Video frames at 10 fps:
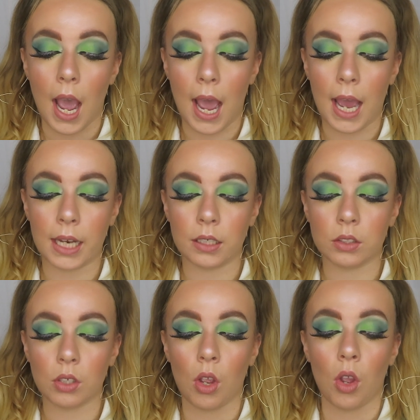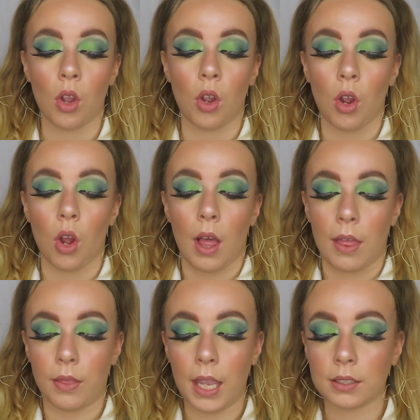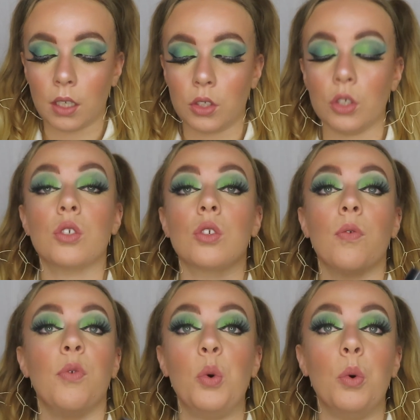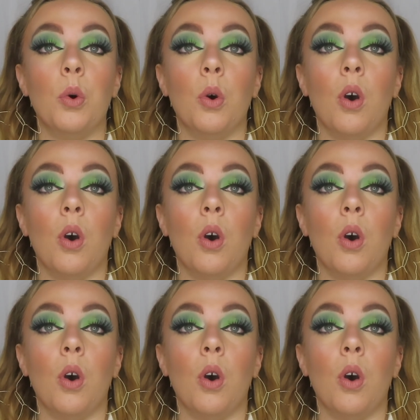and this I just thought,